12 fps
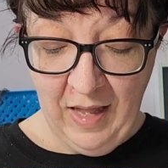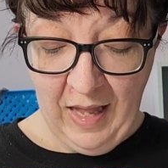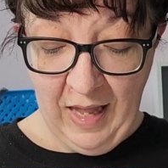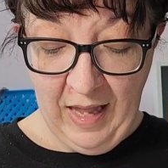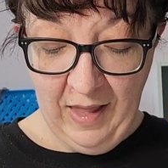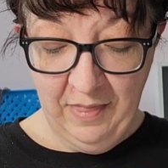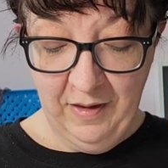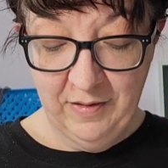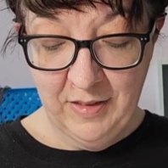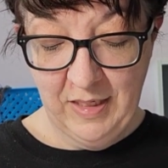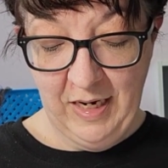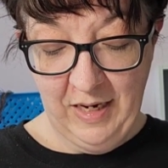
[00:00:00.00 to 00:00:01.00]
And then
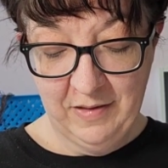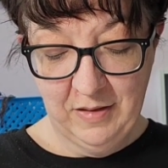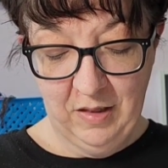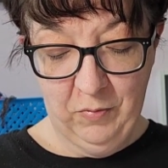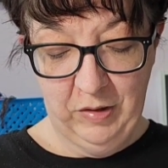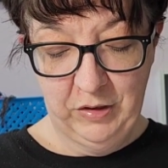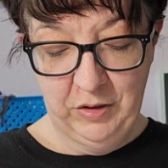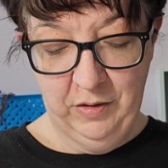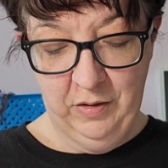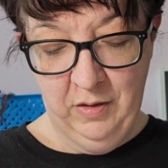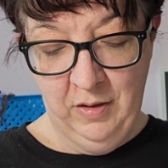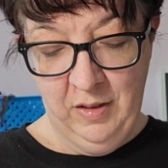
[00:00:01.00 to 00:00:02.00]
today I started watching
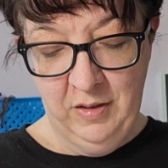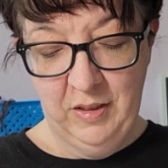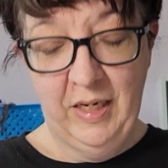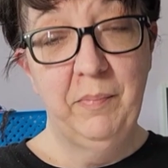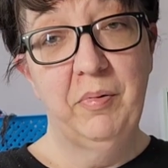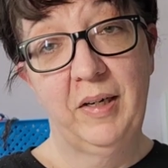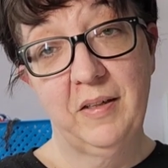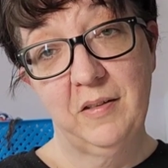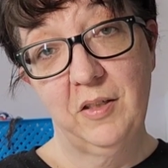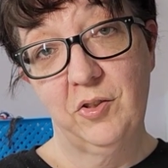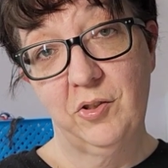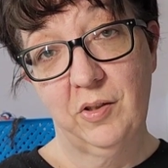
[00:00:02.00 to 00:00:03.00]
Daybreak
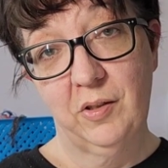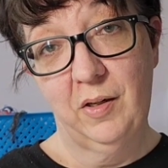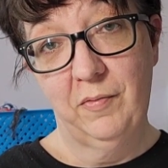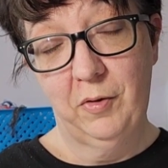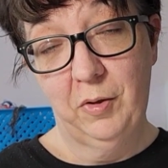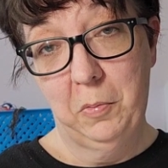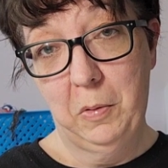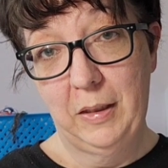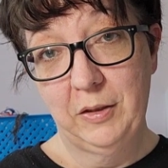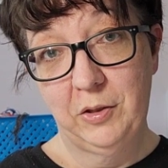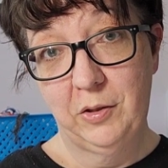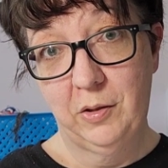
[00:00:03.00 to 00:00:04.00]
Stitcher, and I've only
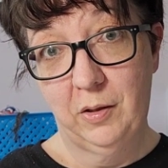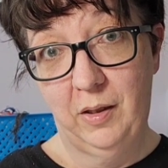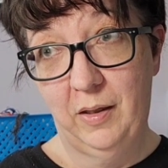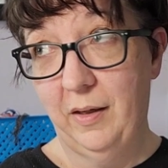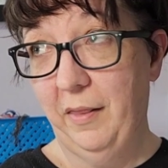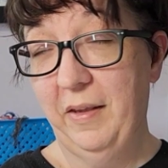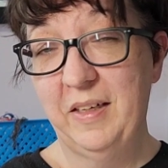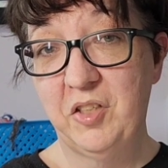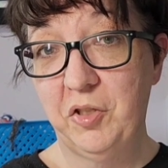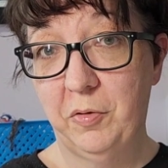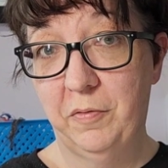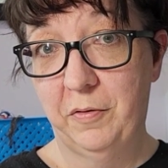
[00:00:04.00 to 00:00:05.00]
watched I think
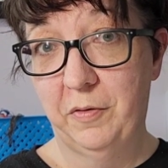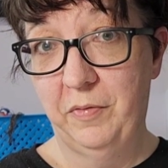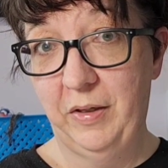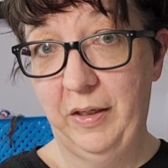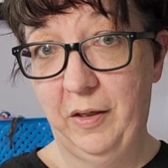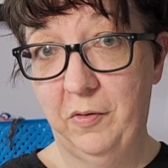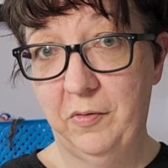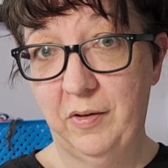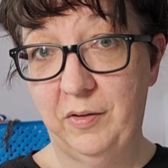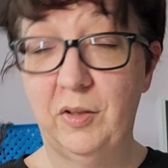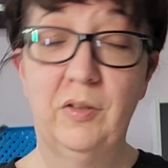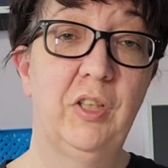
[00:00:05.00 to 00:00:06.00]
2 of her videos,
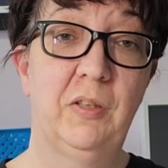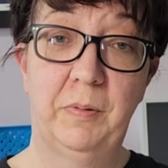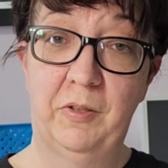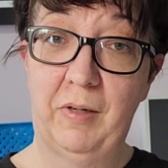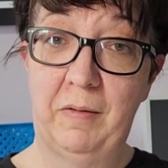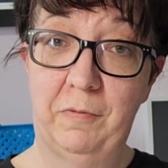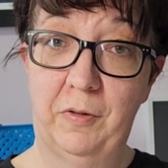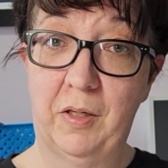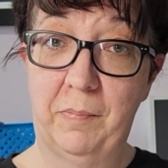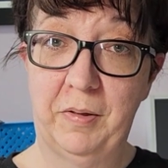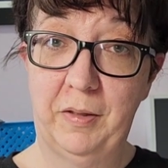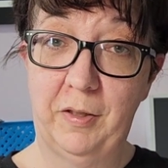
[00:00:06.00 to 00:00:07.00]
and she's been around for a
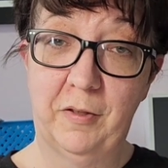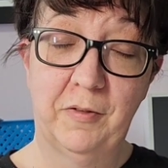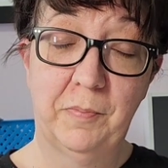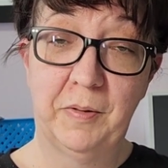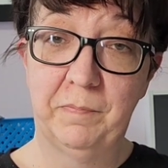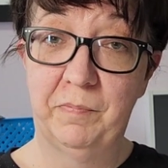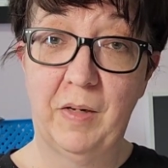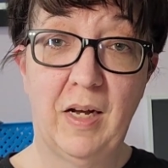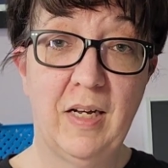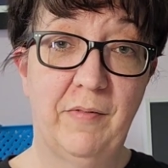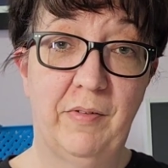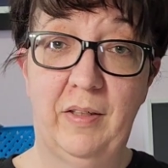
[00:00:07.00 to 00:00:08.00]
couple of years, but I
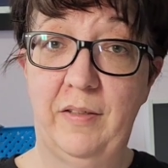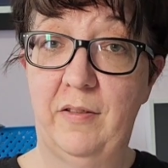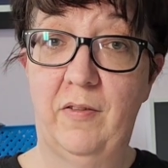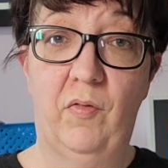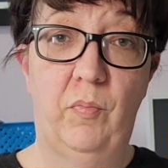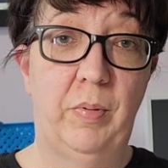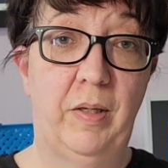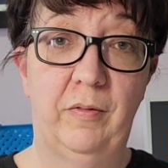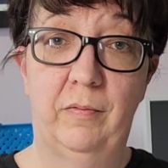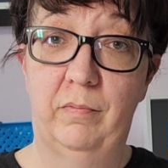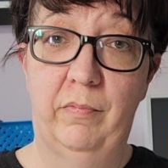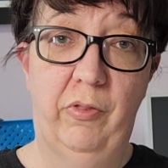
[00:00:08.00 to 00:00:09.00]
have a list of about
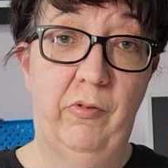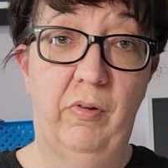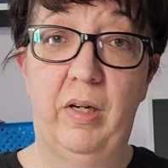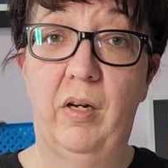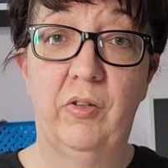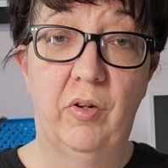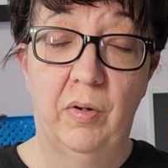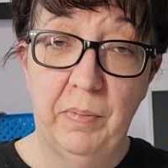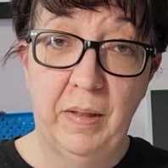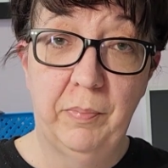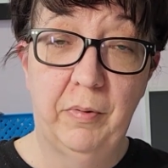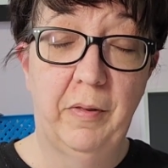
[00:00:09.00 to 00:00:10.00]
300
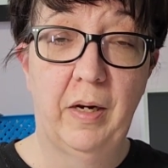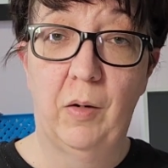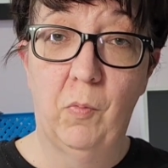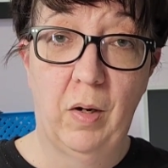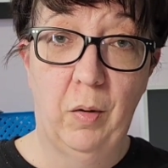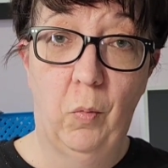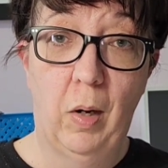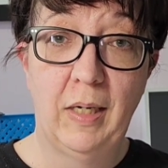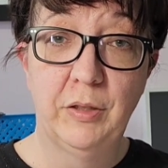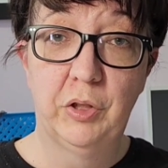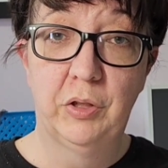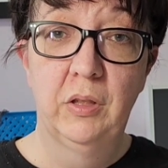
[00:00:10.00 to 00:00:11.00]
people that I want to
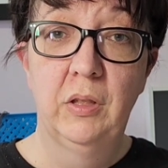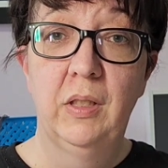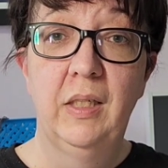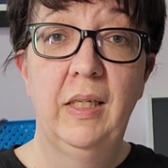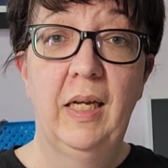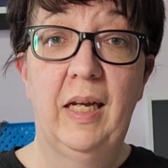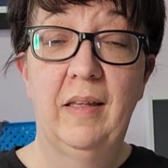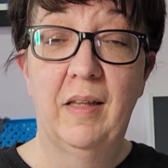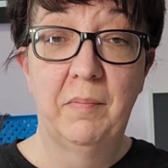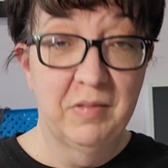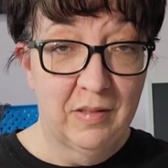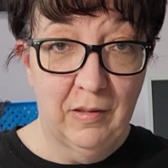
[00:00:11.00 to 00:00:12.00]
watch, and
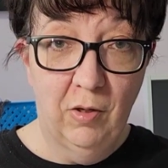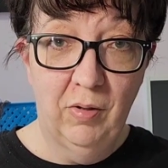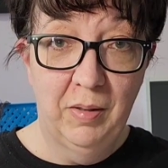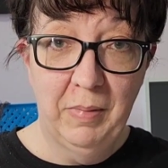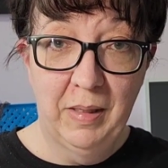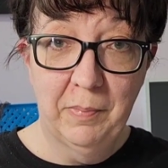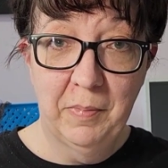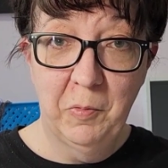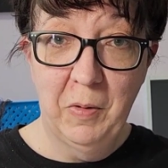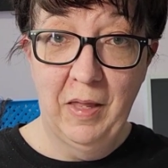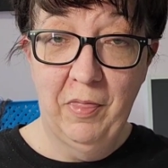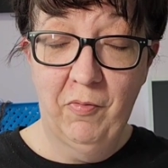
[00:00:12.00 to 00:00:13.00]
I'm slowly making my
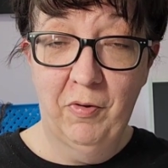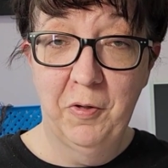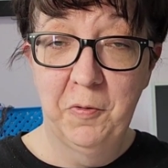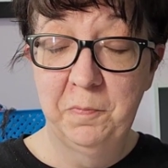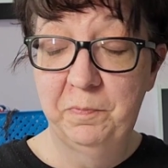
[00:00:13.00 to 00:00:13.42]
way through.